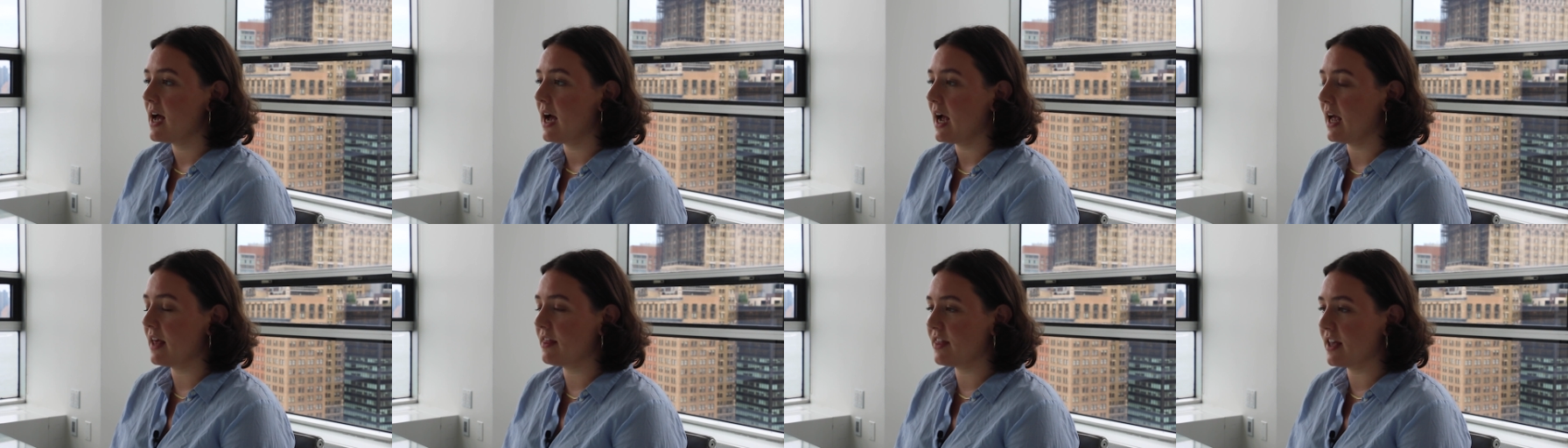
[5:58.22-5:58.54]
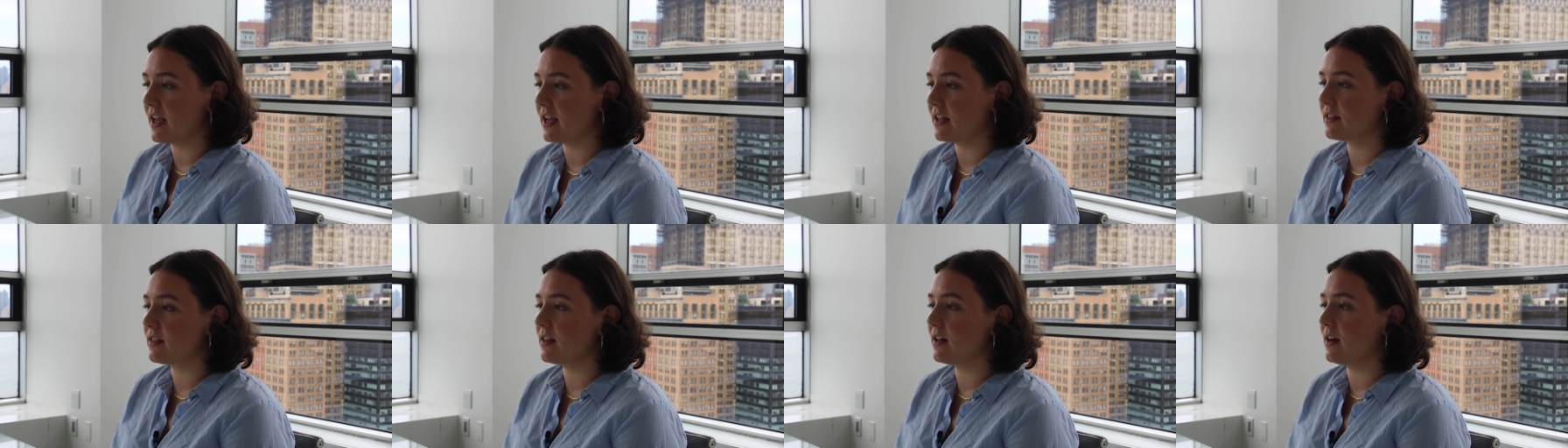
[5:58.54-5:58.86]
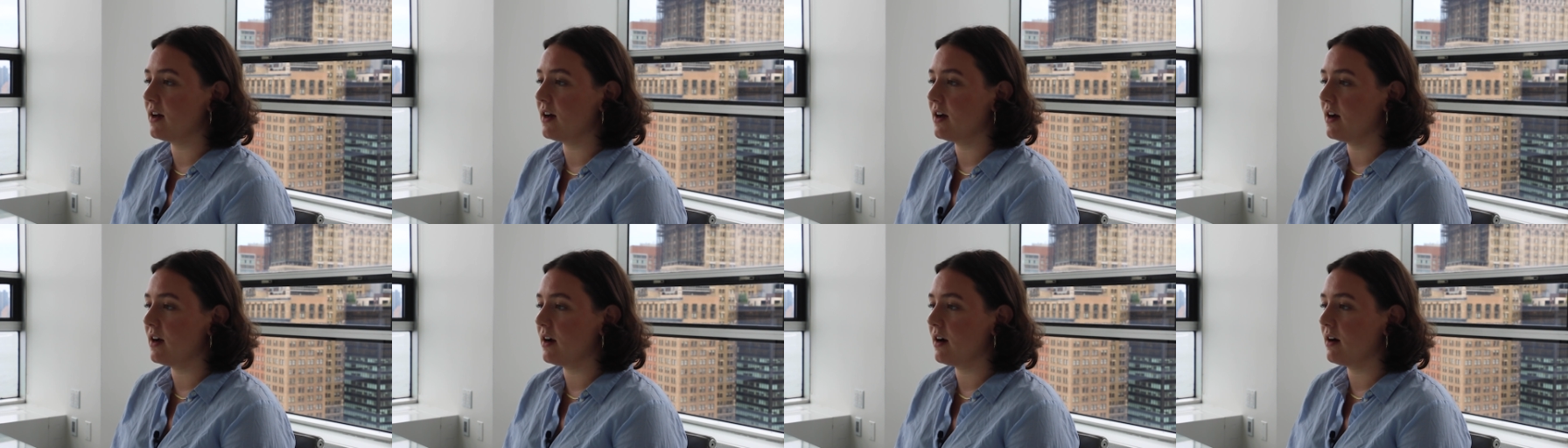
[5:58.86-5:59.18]
I think
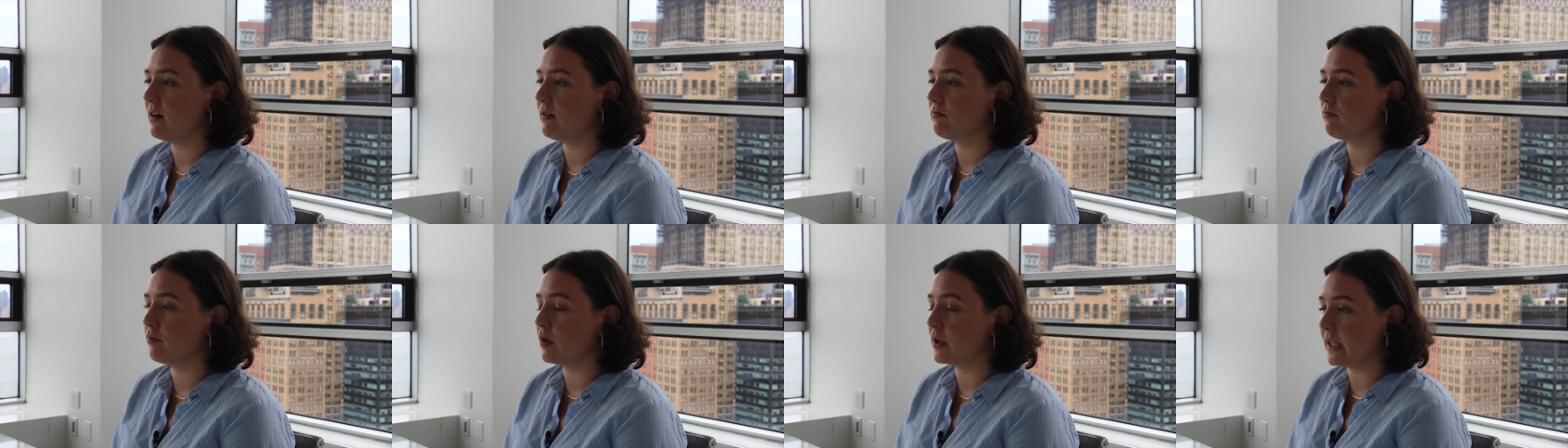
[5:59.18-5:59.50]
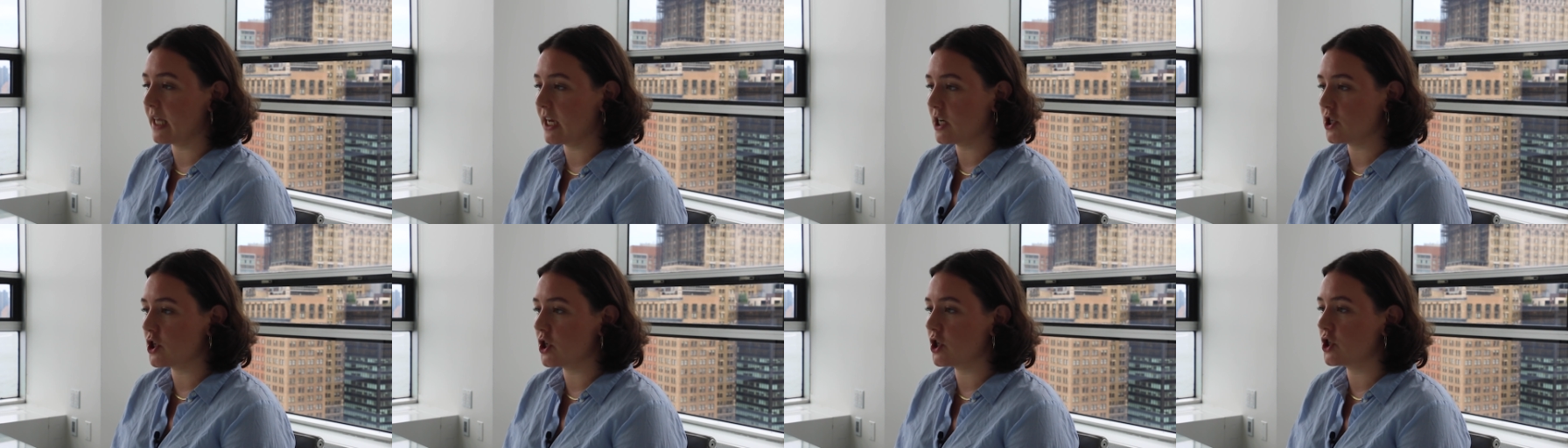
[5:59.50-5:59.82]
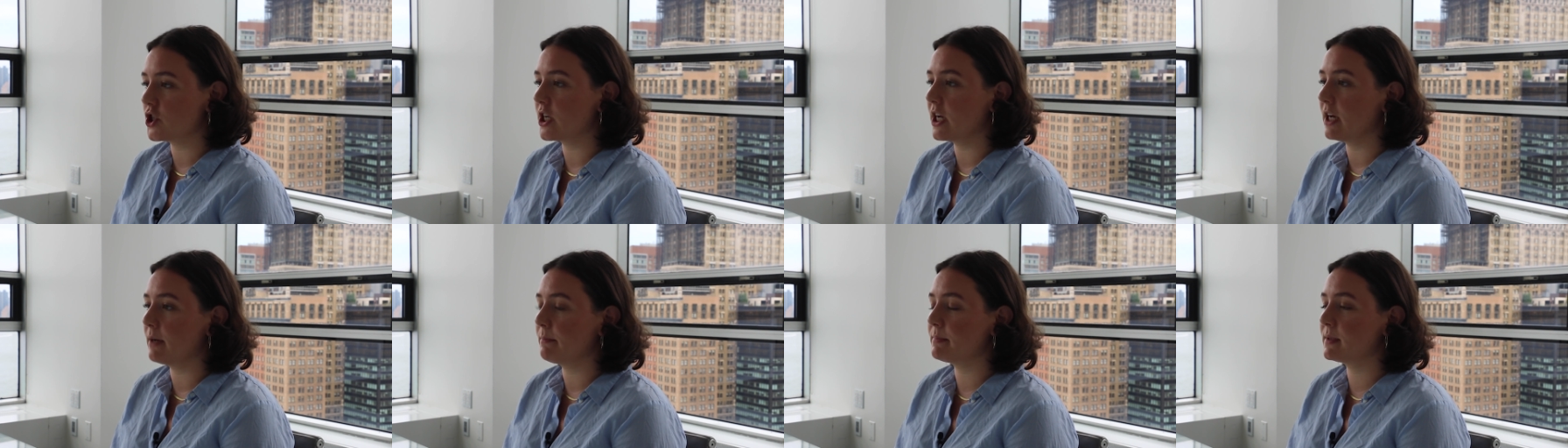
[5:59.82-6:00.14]
the
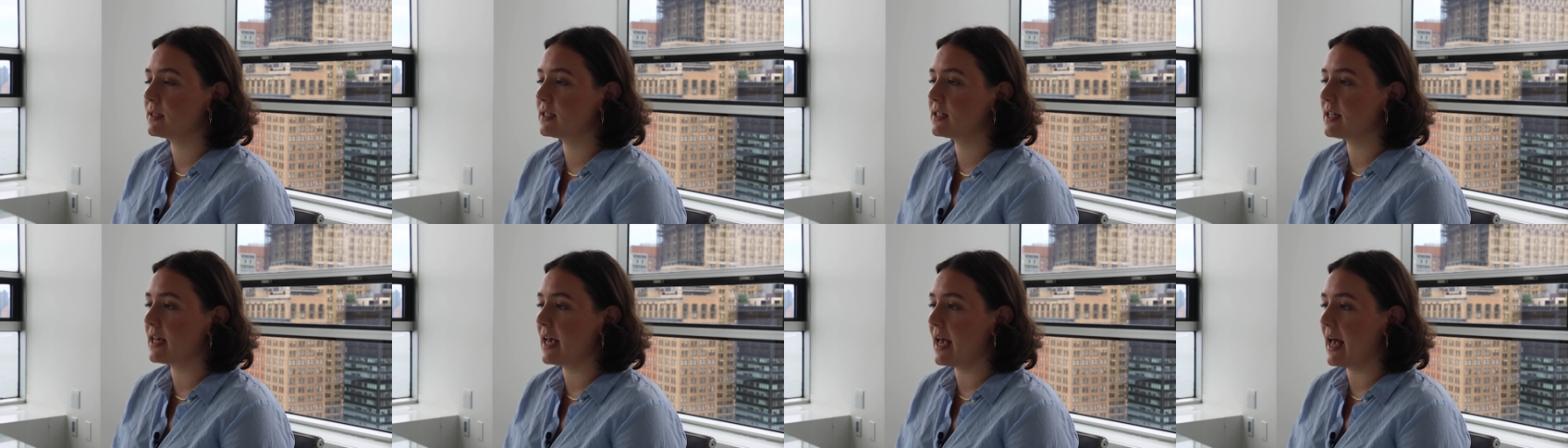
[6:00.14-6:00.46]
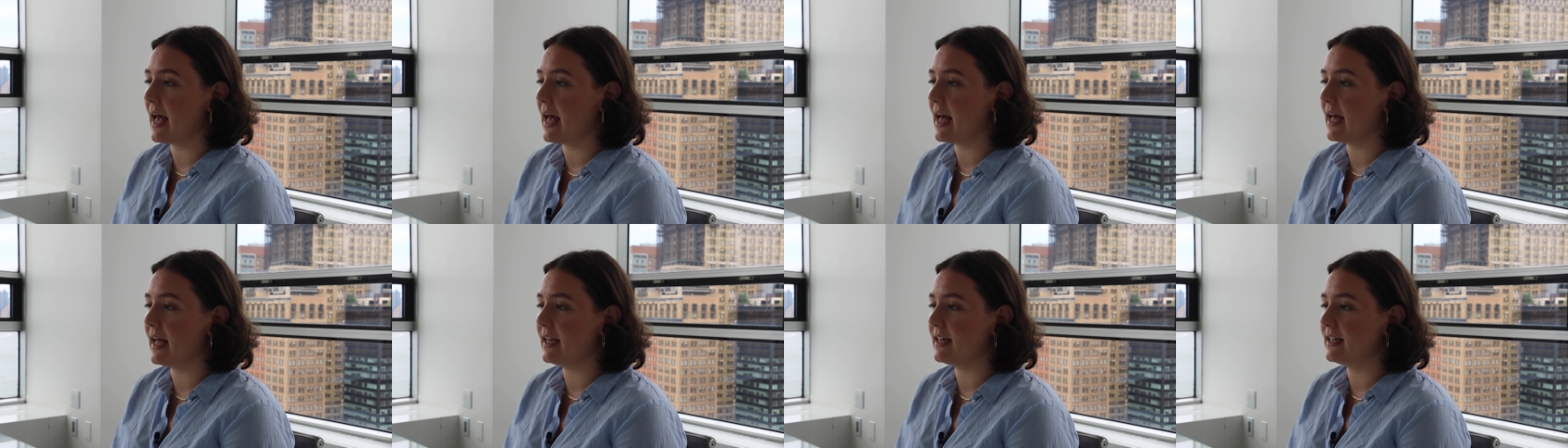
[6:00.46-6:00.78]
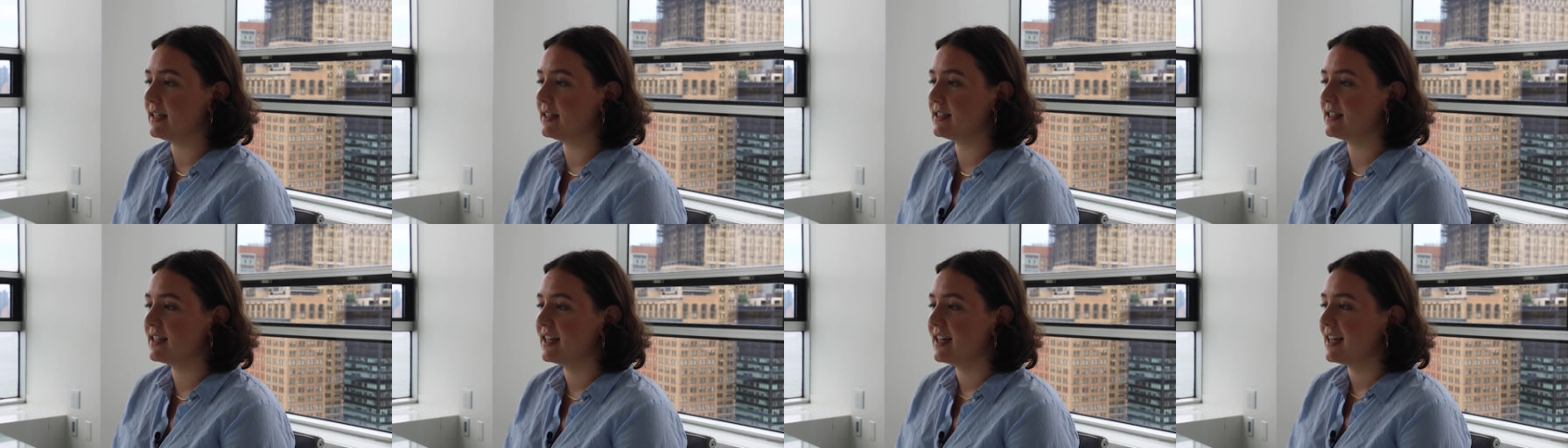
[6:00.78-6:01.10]
relationships
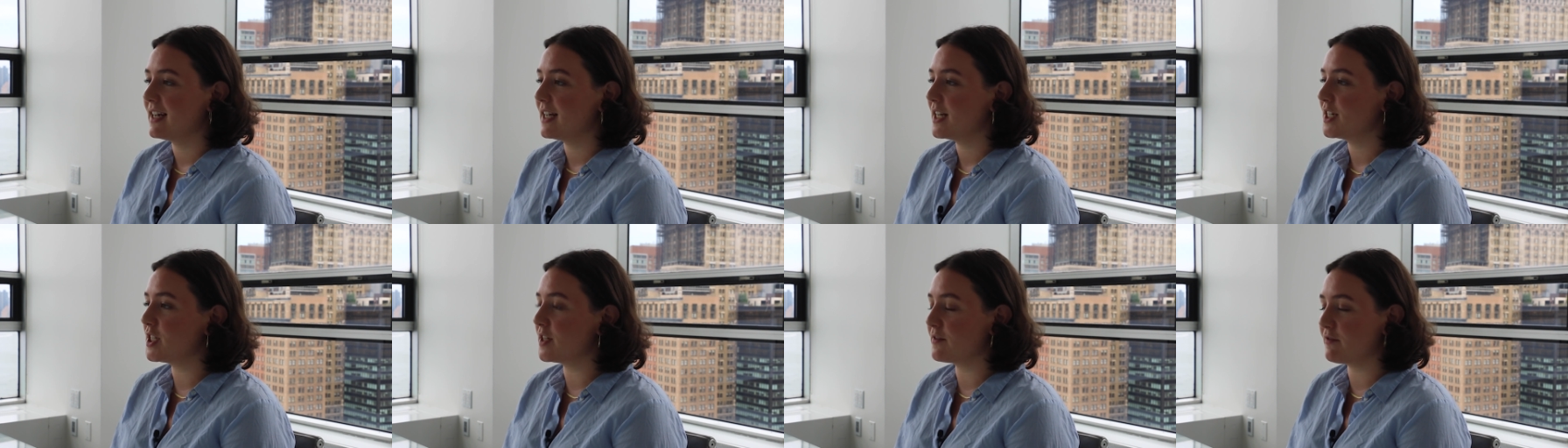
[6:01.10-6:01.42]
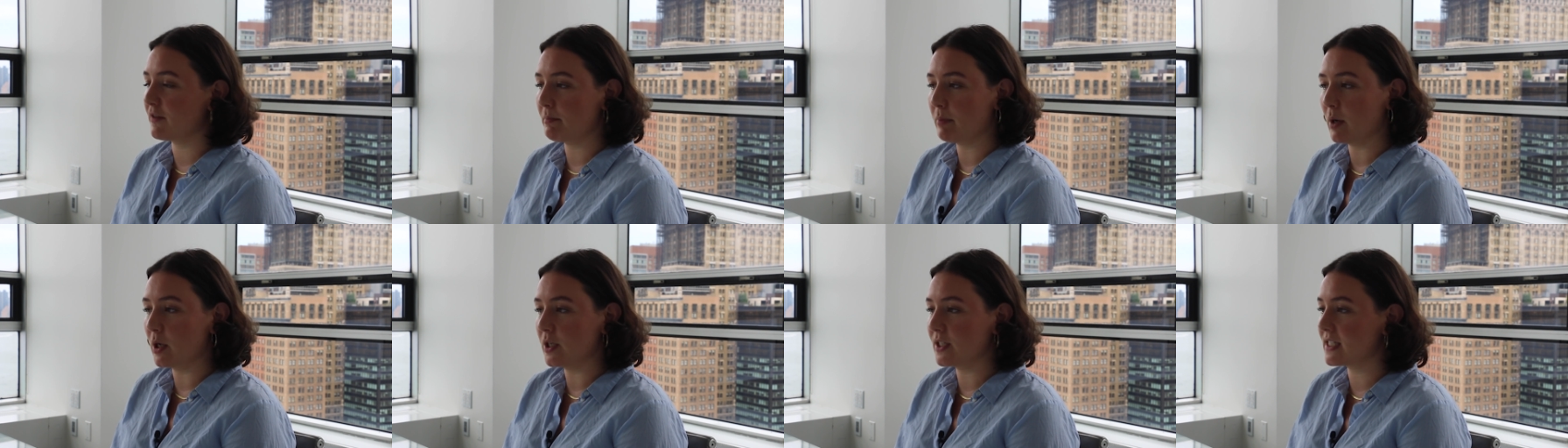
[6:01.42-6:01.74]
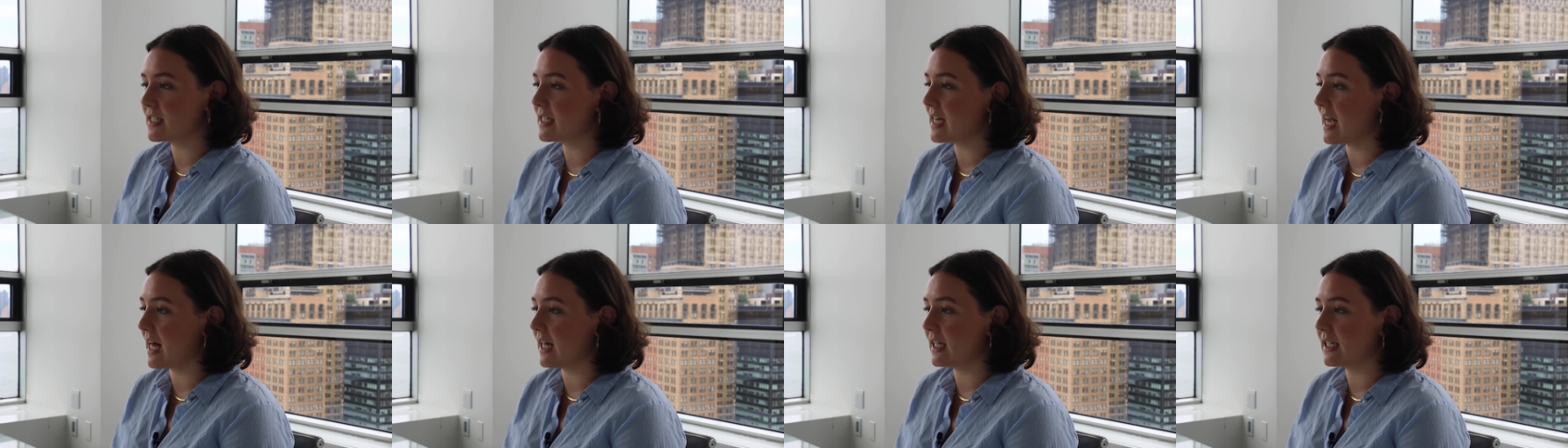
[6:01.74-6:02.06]
and different
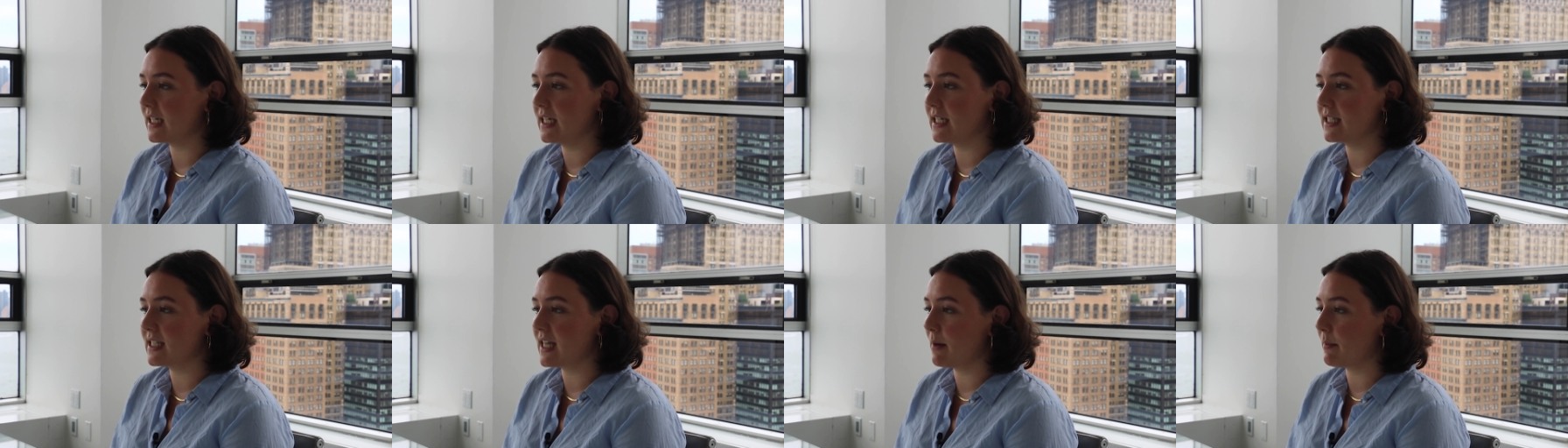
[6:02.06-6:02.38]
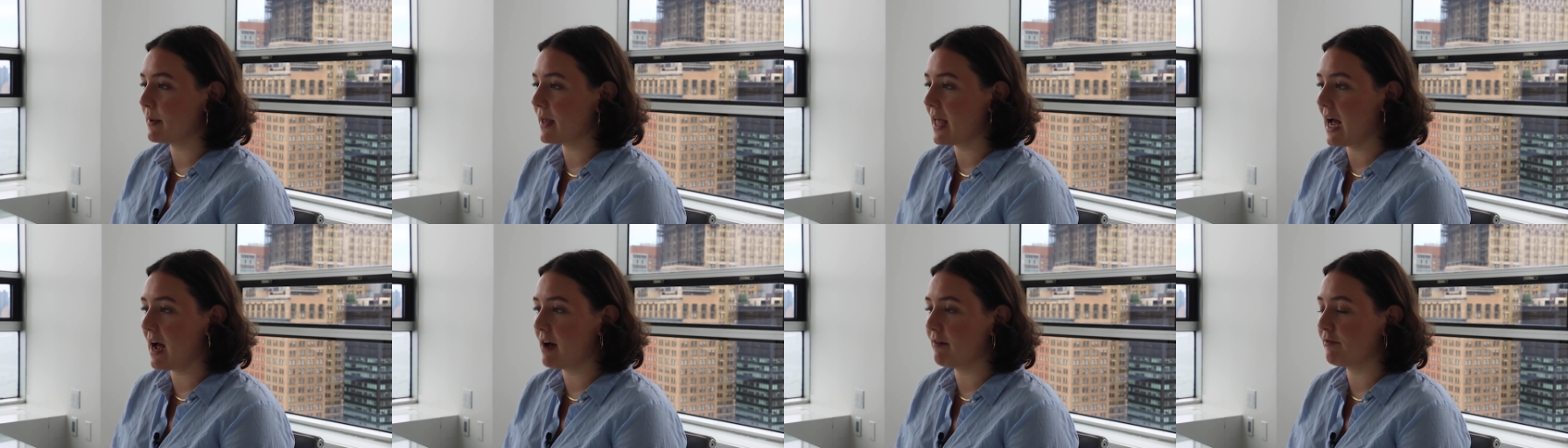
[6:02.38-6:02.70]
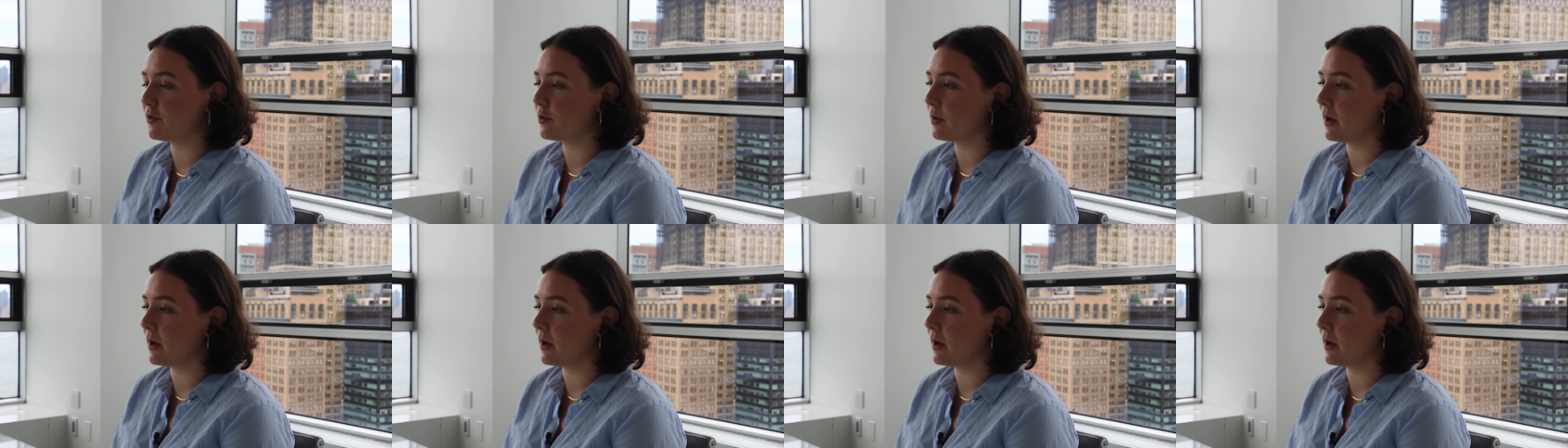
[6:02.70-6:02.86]
personalities that we have